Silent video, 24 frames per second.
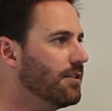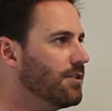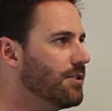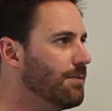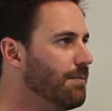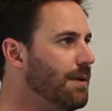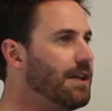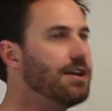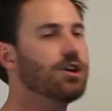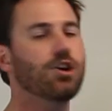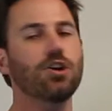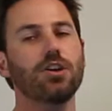to
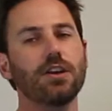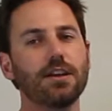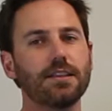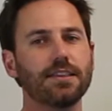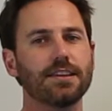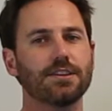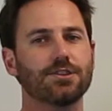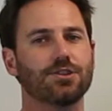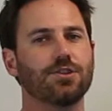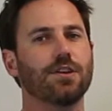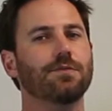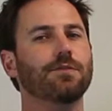be good
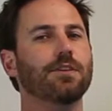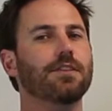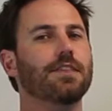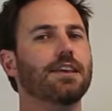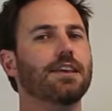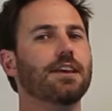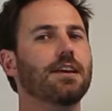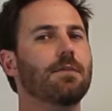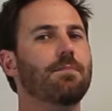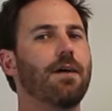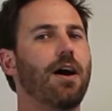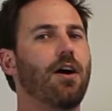at this, you have to
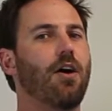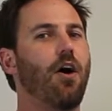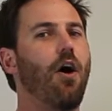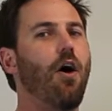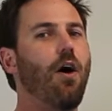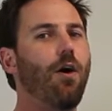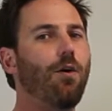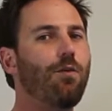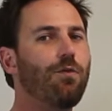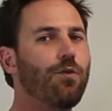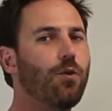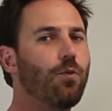think about
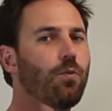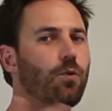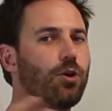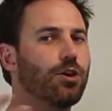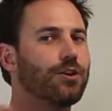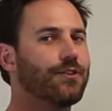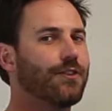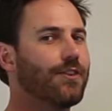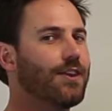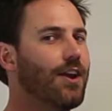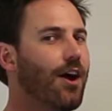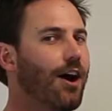all the
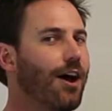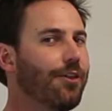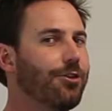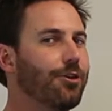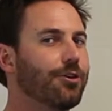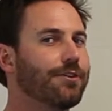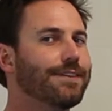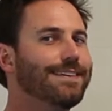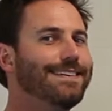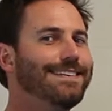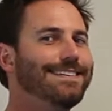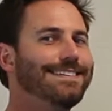words the
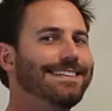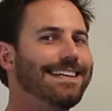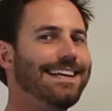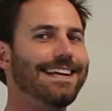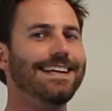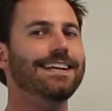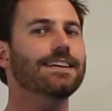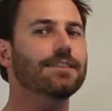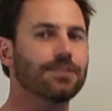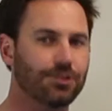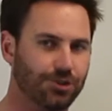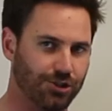author
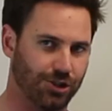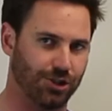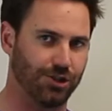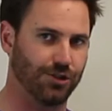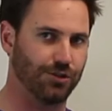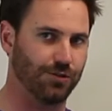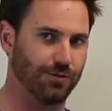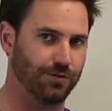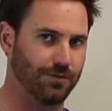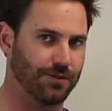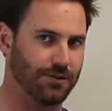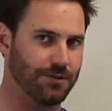didn't
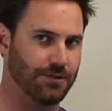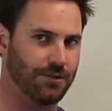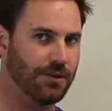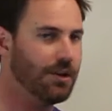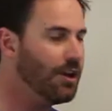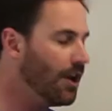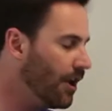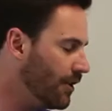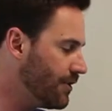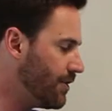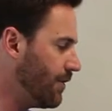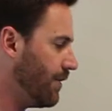choose.
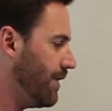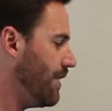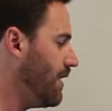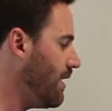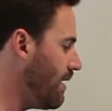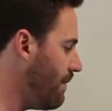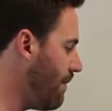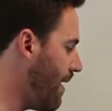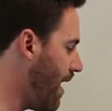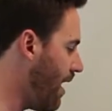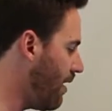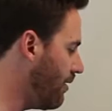So
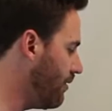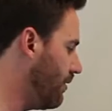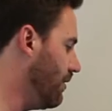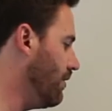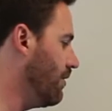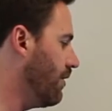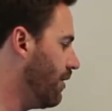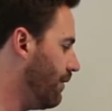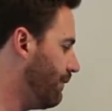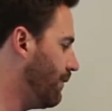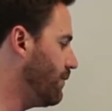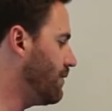think about,
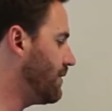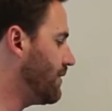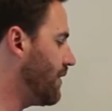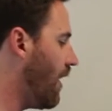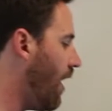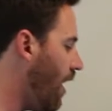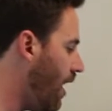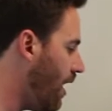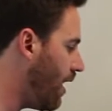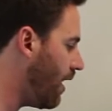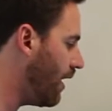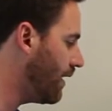you know, if you
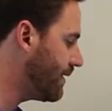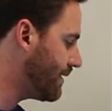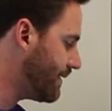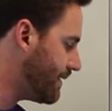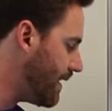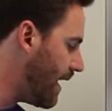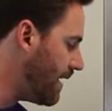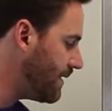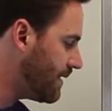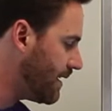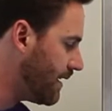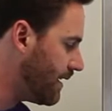saw a
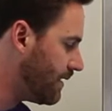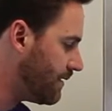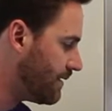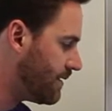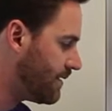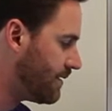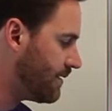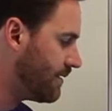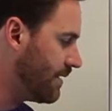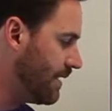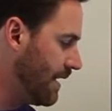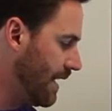
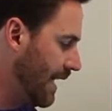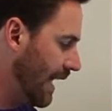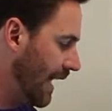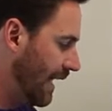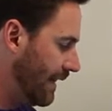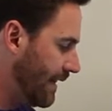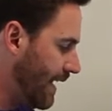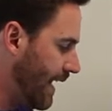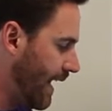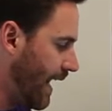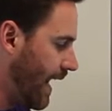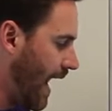sentence
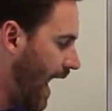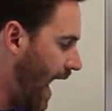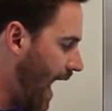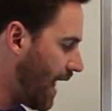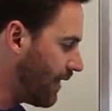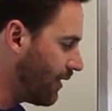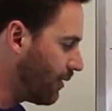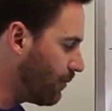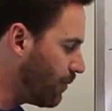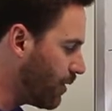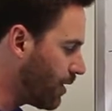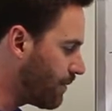that
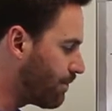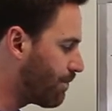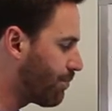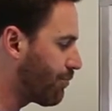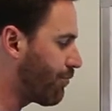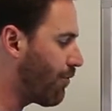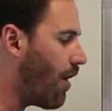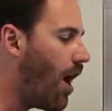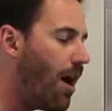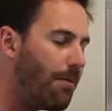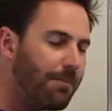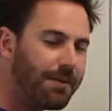had the word
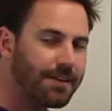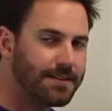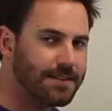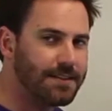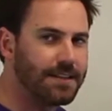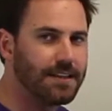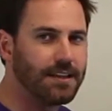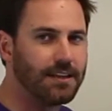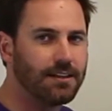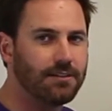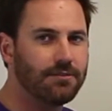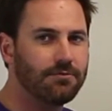
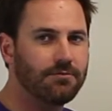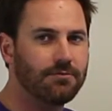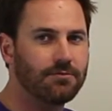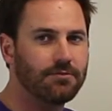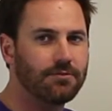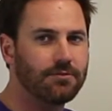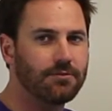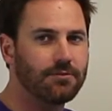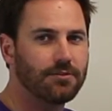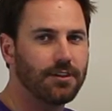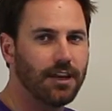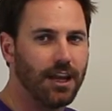promising
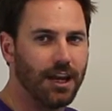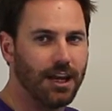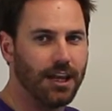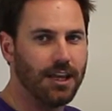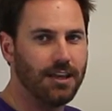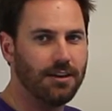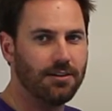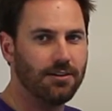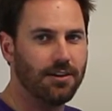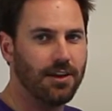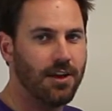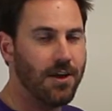in
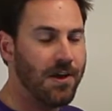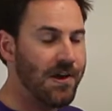it,